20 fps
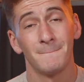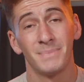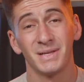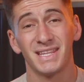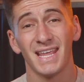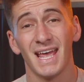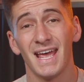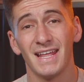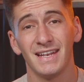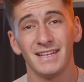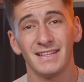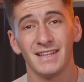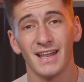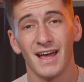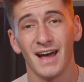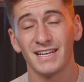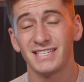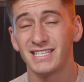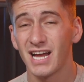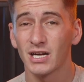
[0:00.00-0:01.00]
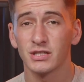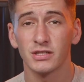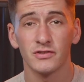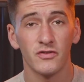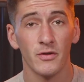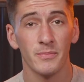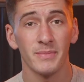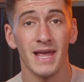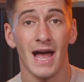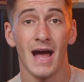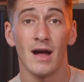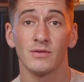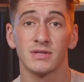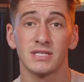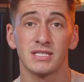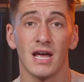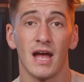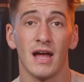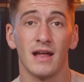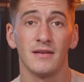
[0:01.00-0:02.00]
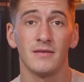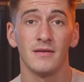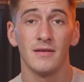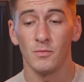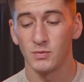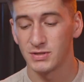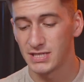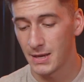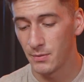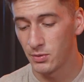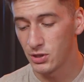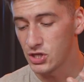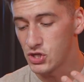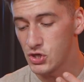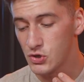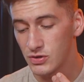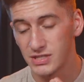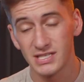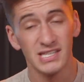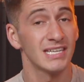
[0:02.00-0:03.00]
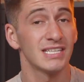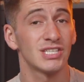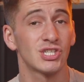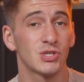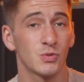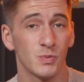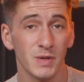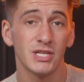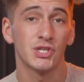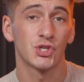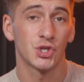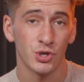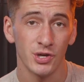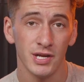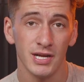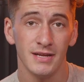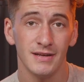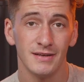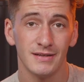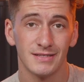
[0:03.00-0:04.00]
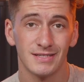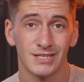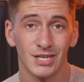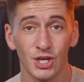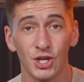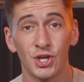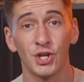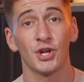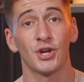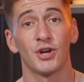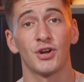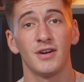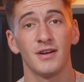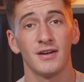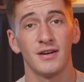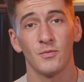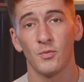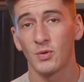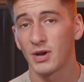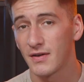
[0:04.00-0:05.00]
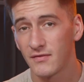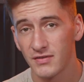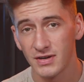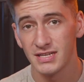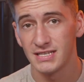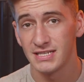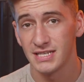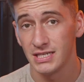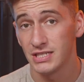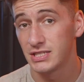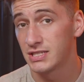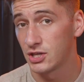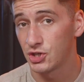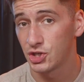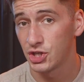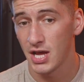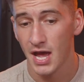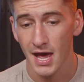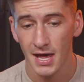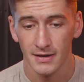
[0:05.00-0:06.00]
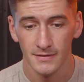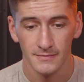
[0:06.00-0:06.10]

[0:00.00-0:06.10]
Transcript: But then, a doctor from the outside was able to use this sweet treat to cure whatever disease that she had.